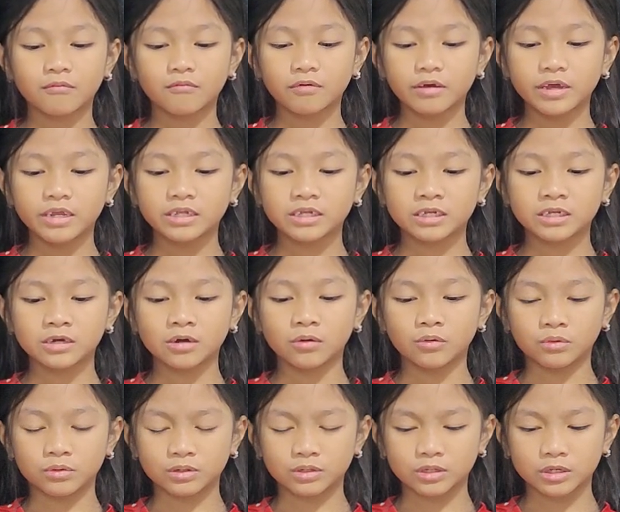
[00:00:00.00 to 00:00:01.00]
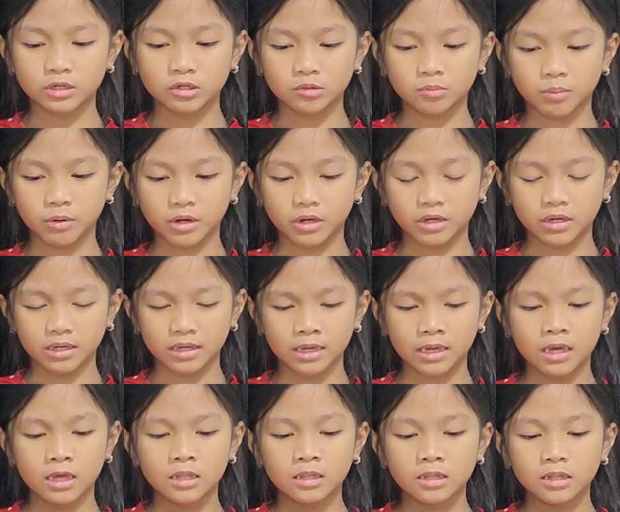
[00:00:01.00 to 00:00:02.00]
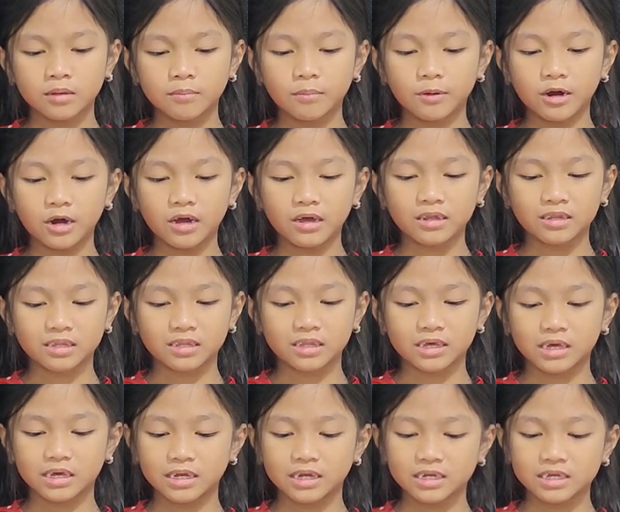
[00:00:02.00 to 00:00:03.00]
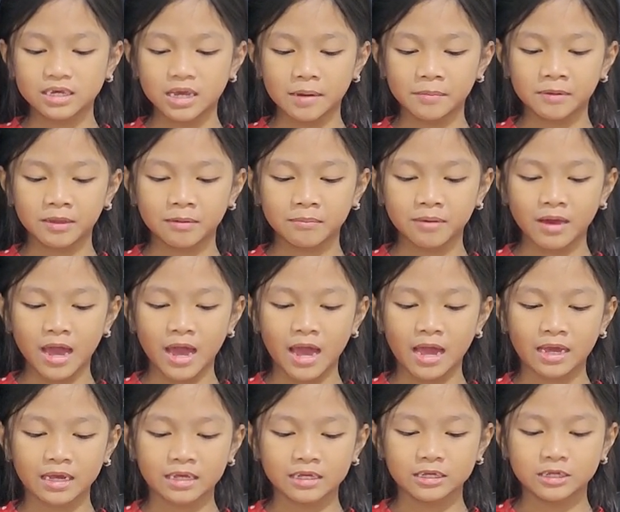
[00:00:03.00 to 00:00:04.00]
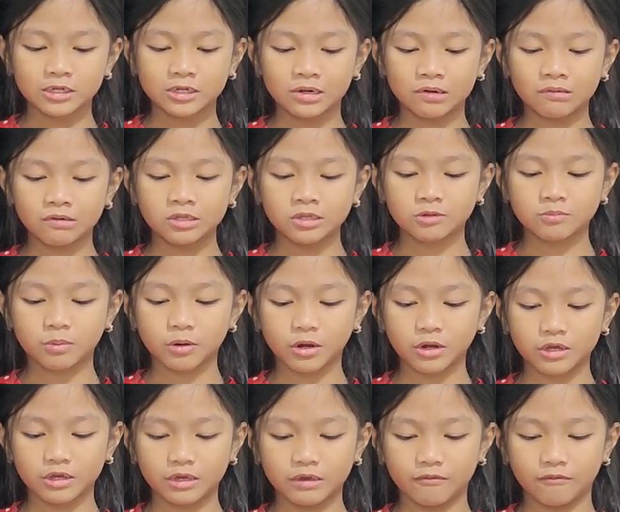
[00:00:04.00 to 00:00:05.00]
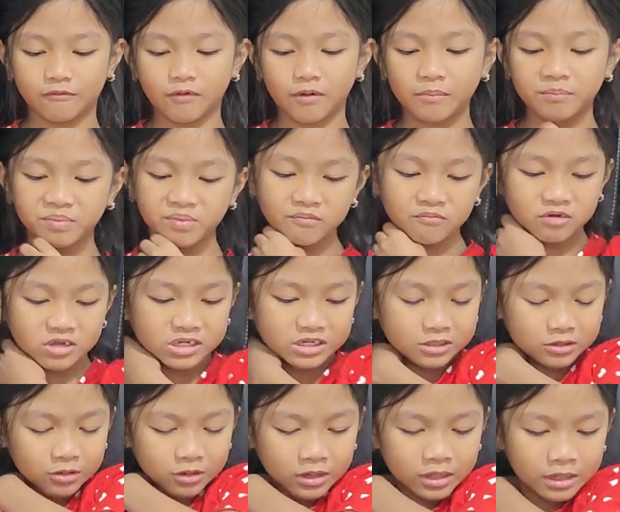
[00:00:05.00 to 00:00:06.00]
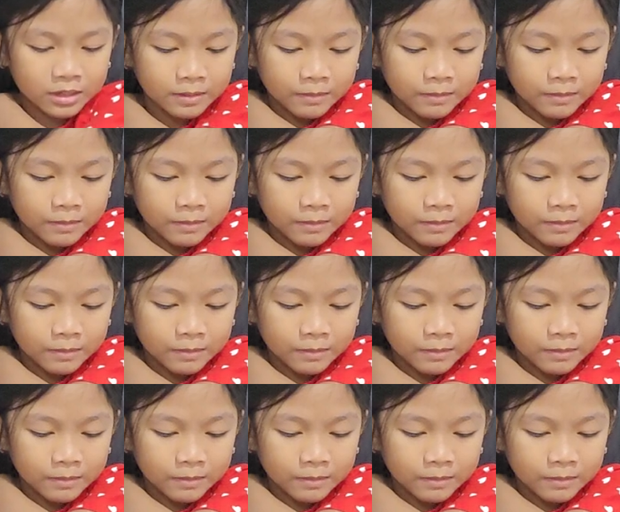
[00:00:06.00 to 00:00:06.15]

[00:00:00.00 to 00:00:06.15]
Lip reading: Wait, Joe, said Sparky. The pond, it is coming back. Joe and Sparky woke with joy.